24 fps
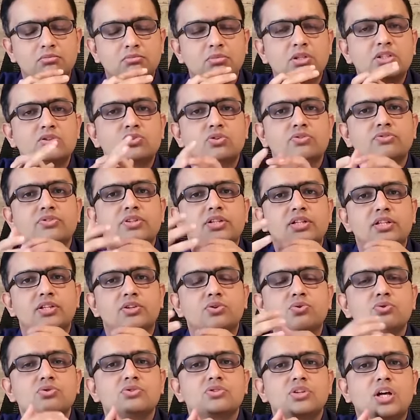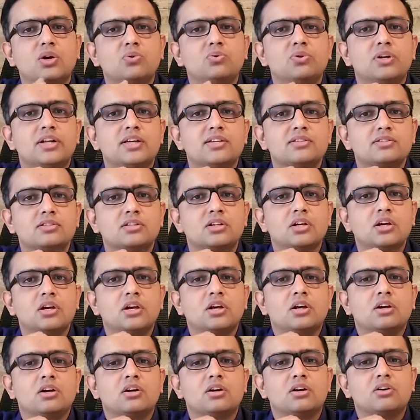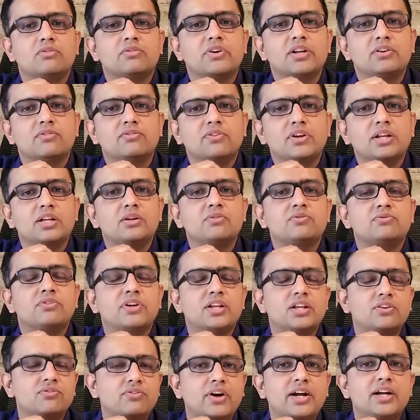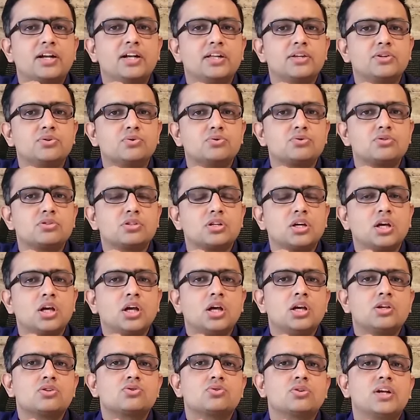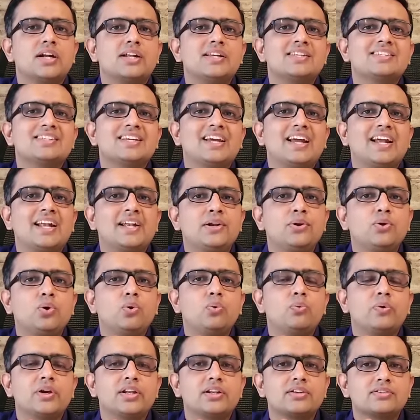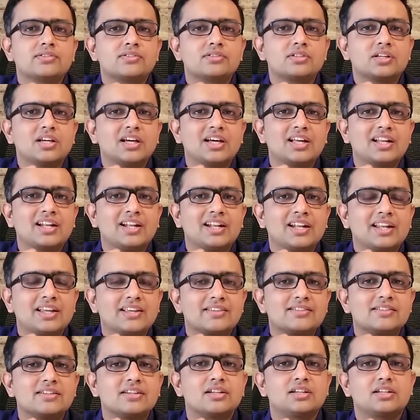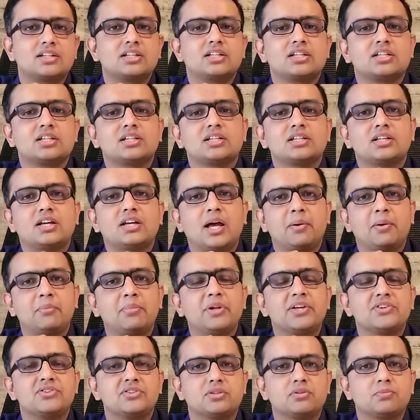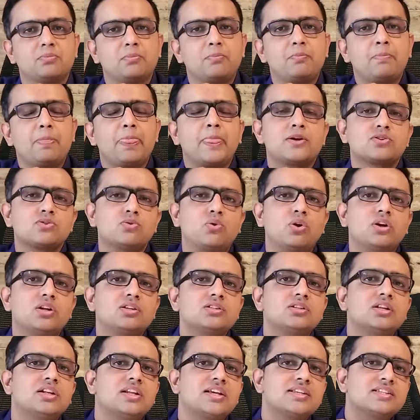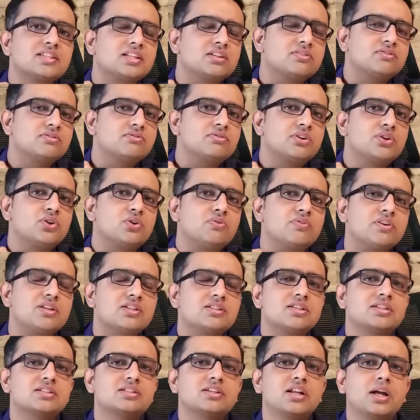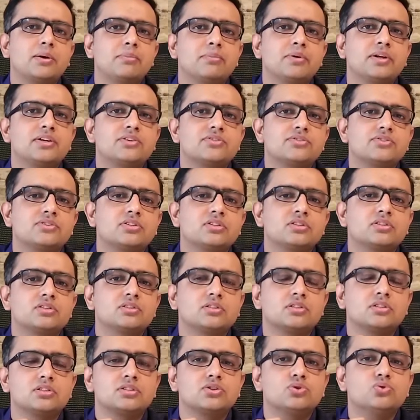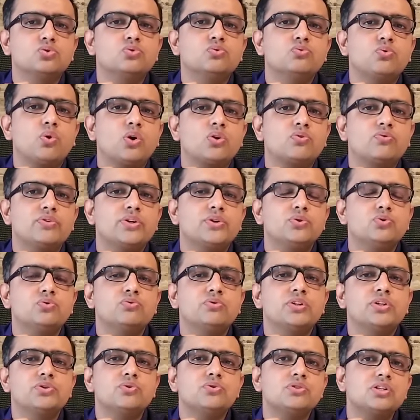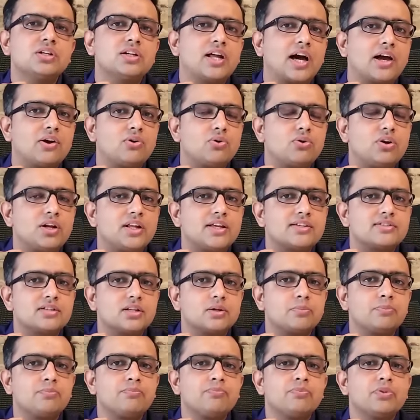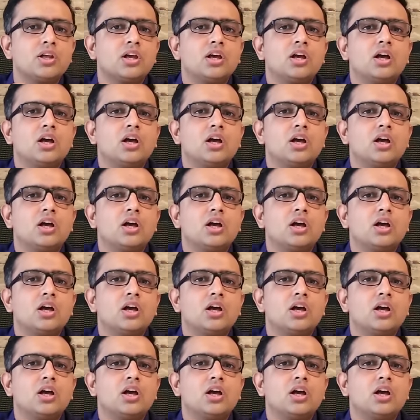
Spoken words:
much of in use nowadays, very widely used. So that is endovenous laser ablation. So what does the endovenous laser ablation do? What we do, we use a diode laser.